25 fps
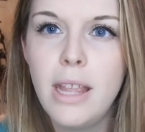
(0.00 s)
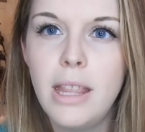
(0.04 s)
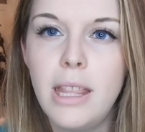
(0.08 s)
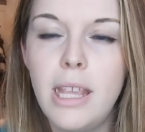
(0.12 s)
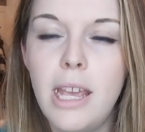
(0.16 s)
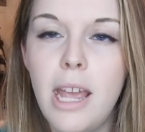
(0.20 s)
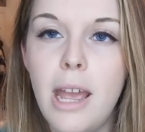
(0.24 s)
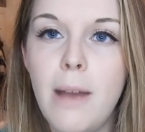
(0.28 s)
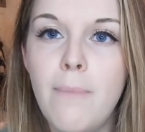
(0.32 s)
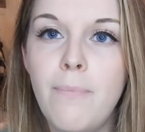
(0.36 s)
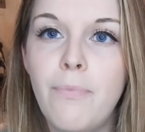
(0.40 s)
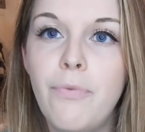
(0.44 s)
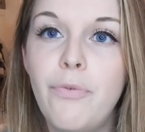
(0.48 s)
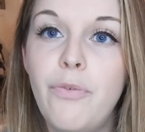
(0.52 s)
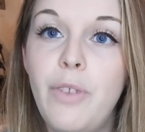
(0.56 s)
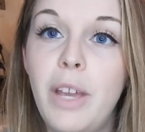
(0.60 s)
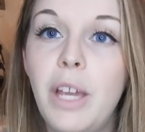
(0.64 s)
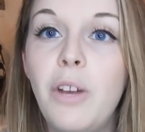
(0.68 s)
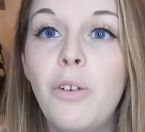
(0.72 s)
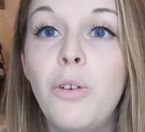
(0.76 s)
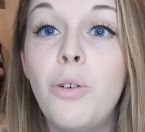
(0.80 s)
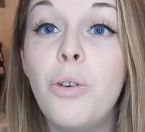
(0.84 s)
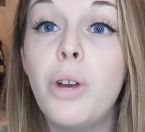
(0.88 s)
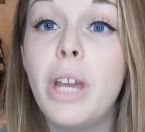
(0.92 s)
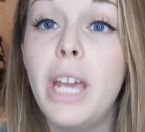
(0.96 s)
The
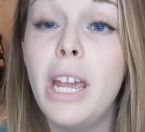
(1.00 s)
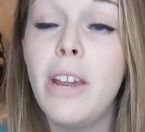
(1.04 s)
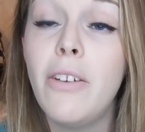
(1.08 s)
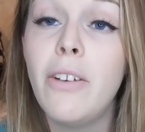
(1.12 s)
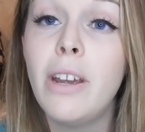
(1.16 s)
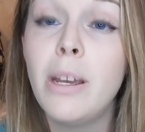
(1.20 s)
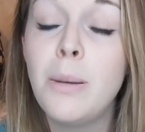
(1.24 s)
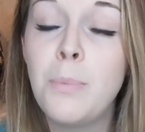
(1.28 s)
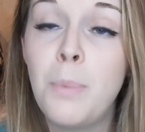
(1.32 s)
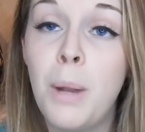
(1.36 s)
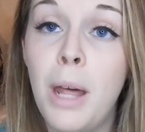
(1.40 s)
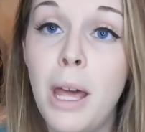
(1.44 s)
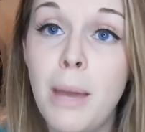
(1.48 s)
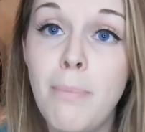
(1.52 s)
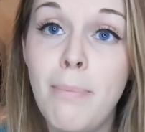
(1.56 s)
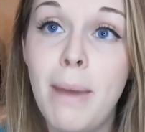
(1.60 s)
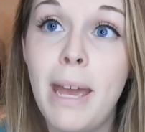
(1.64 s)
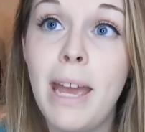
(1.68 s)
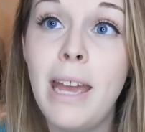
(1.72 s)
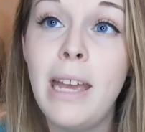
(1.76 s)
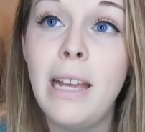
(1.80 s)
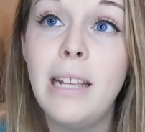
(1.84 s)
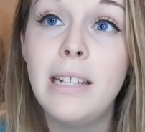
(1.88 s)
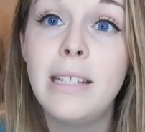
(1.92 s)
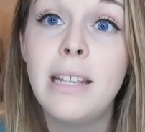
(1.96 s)
Figure Keyring blind
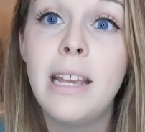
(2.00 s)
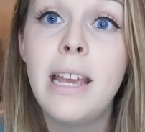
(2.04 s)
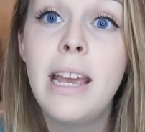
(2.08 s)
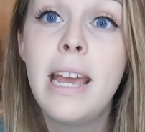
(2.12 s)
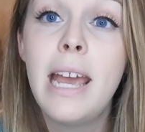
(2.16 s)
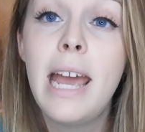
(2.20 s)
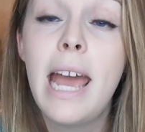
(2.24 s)
bags.